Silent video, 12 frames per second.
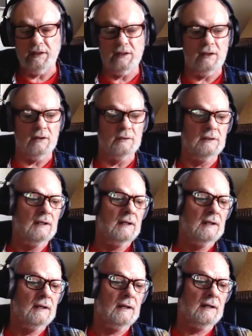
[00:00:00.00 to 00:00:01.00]
You know,
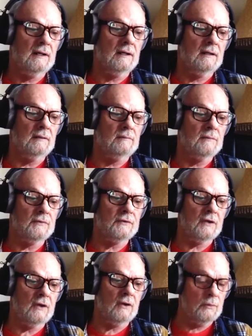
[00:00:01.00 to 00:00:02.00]
um,
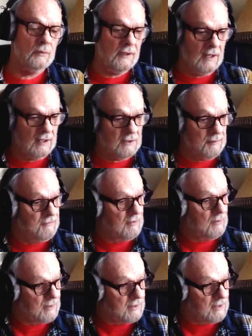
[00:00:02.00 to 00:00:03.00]
so we had to be
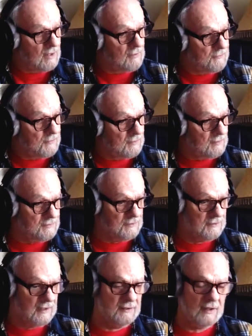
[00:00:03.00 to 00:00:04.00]
very careful
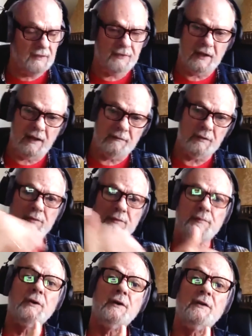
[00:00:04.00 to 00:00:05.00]
that nothing ever was
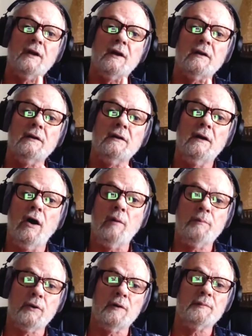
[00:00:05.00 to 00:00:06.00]
put in there
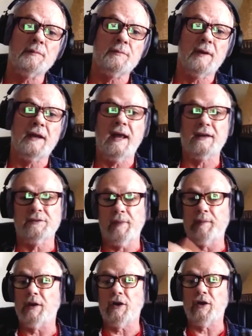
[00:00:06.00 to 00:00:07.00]
on purpose by accident,
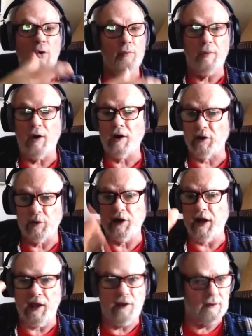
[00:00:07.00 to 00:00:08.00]
maybe a Coke bottle or a
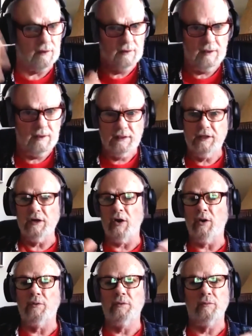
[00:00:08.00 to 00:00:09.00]
nail or, you
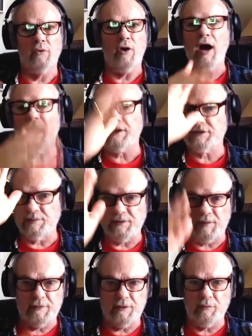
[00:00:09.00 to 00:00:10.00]
know, rocks,
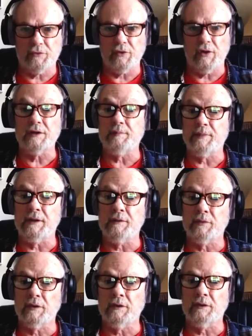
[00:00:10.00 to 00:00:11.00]
somebody trying to be
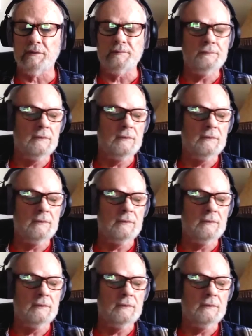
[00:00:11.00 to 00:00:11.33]
real,